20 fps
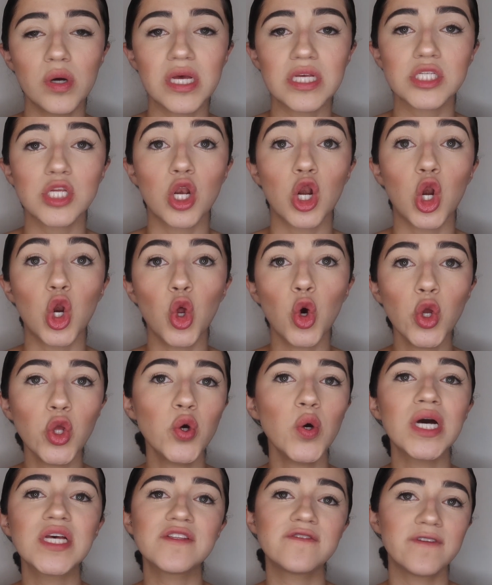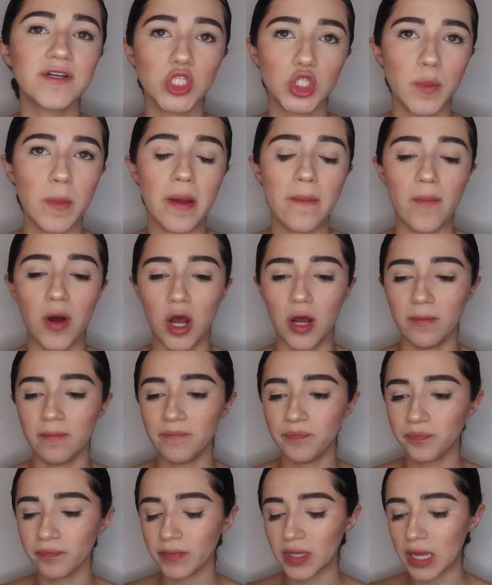is loyal as to my mom,
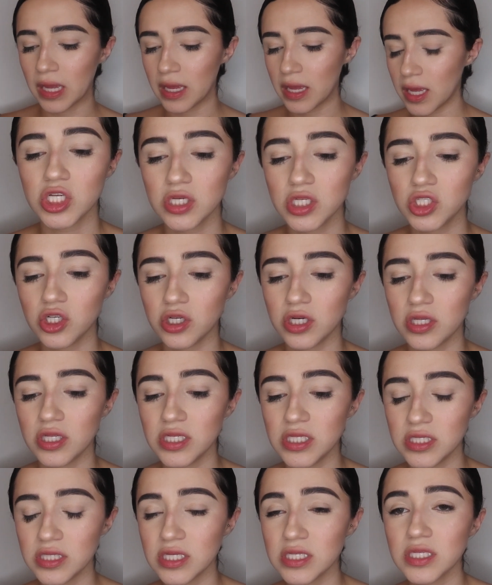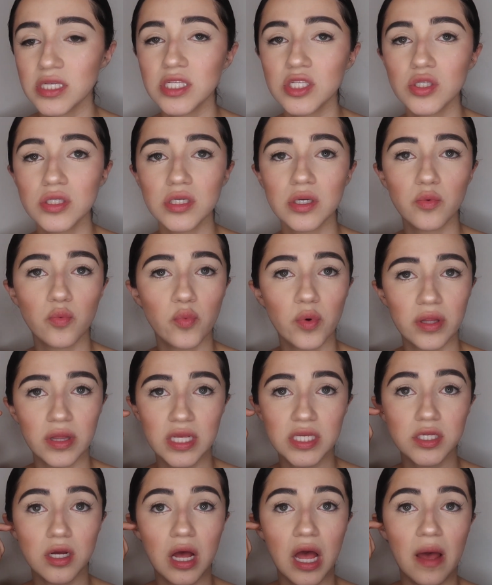she started this is when
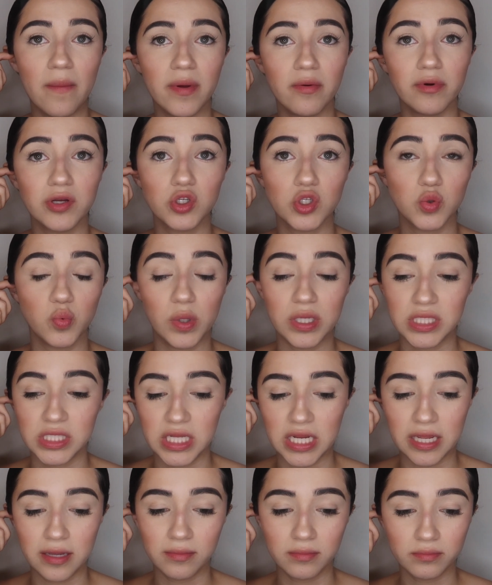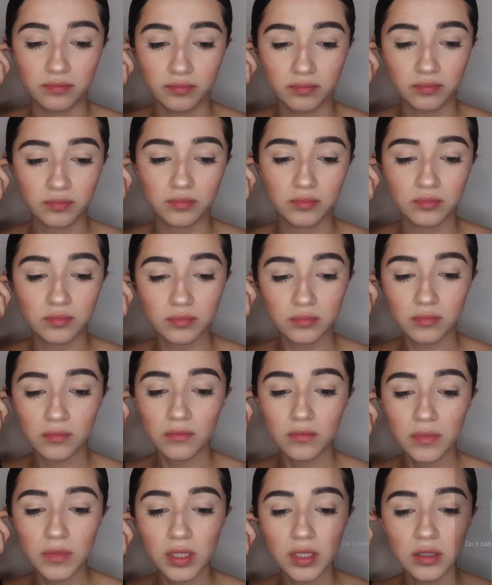this all happened, which was Wednesday.
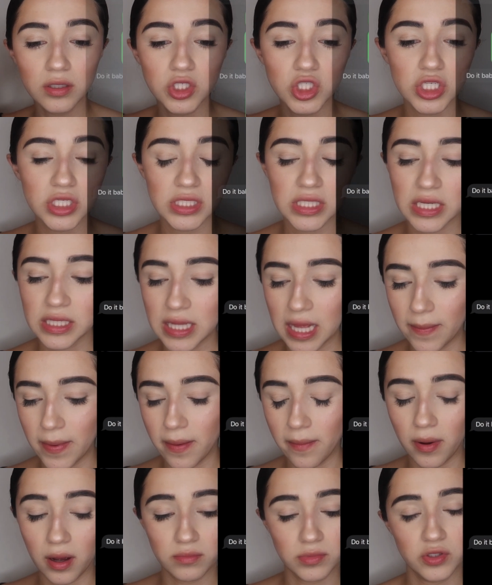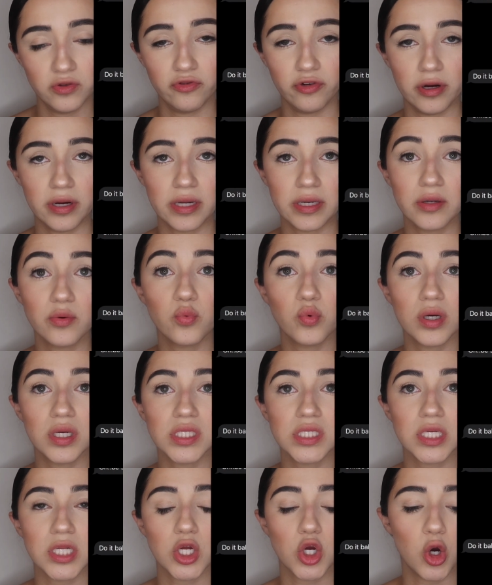She said that my mom's friend
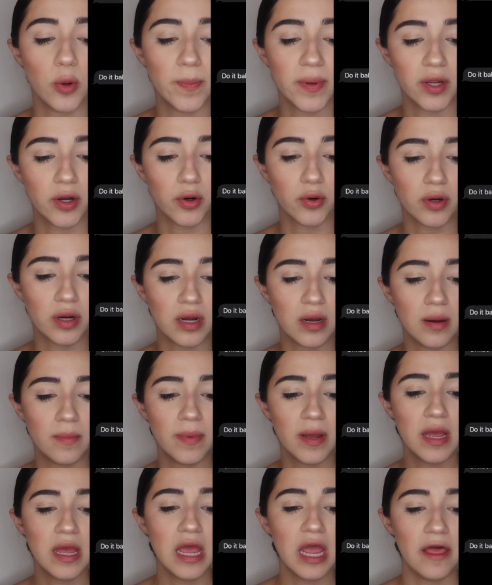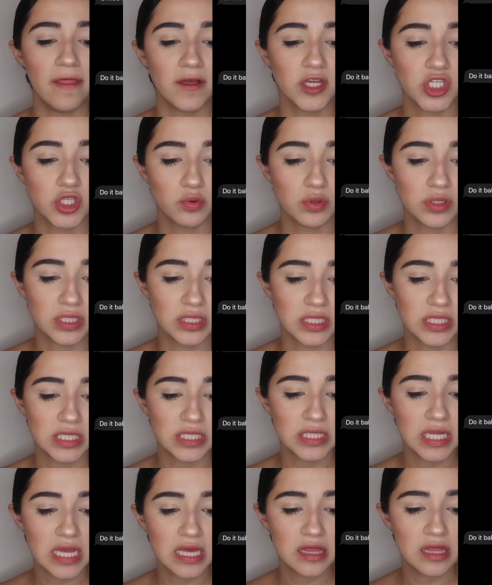was gonna go pick her up, and that she was gonna
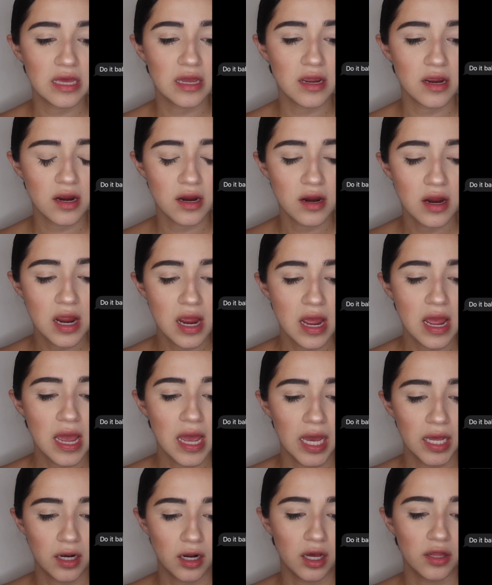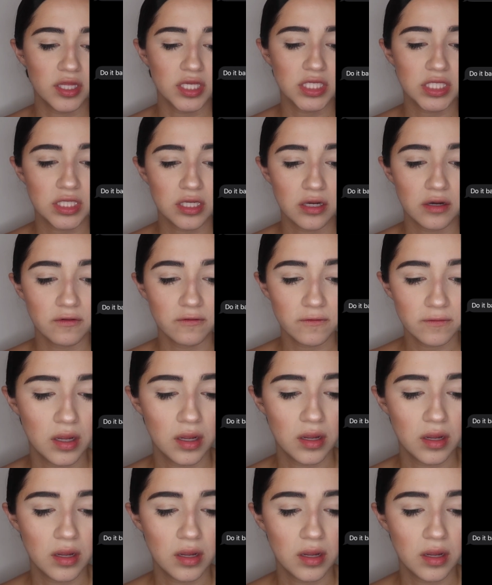stay there and all this stuff.